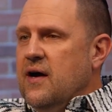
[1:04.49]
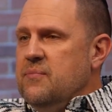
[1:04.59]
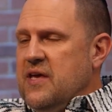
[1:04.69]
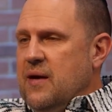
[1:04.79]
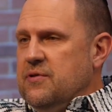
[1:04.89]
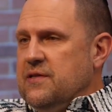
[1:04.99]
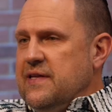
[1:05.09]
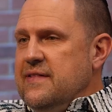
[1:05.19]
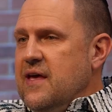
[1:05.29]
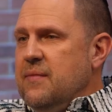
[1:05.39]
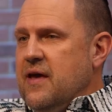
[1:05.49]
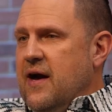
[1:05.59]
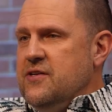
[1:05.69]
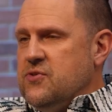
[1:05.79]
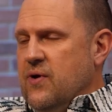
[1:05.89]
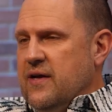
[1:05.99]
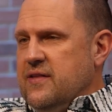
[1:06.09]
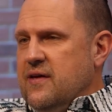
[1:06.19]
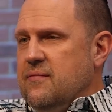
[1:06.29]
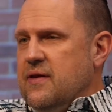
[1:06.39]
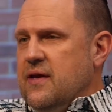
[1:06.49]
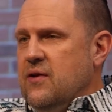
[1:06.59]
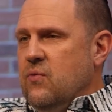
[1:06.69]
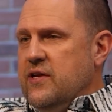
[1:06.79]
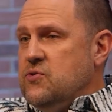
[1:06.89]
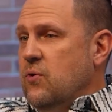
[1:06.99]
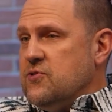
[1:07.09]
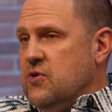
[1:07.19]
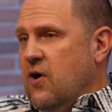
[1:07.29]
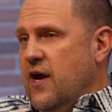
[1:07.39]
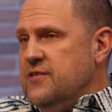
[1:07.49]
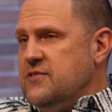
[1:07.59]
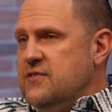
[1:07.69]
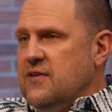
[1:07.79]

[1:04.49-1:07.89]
being able to lead them and guide and direct them in a way towards Christ.